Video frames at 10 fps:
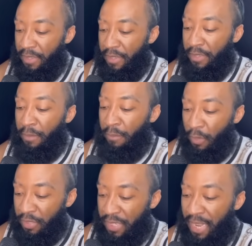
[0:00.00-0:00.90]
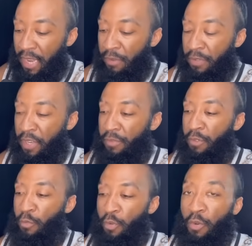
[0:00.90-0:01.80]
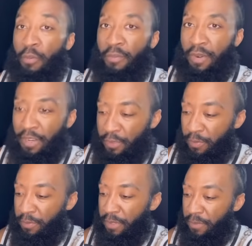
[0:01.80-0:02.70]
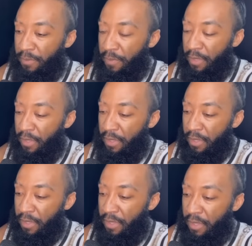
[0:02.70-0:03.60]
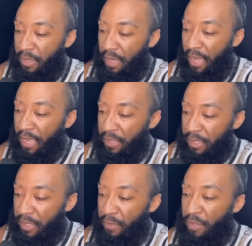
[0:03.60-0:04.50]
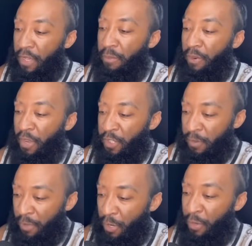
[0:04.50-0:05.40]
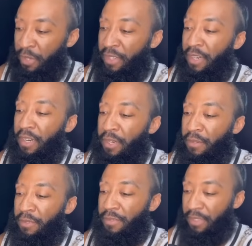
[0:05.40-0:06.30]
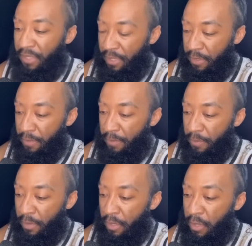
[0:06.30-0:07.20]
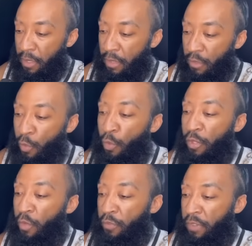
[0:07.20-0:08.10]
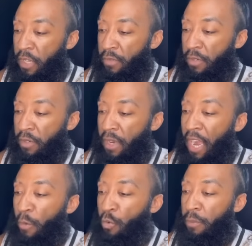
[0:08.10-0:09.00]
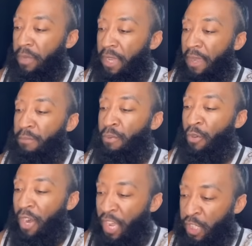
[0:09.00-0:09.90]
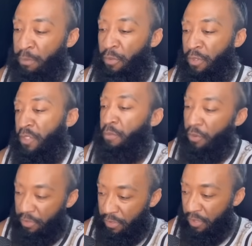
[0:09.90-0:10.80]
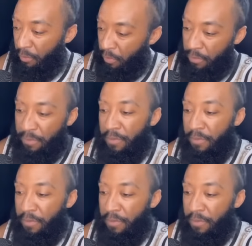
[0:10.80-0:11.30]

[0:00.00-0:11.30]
The Most High of heaven will prosper me. I live in the prosperity of the King. Through your favor, I will be a prosperous person. Come on.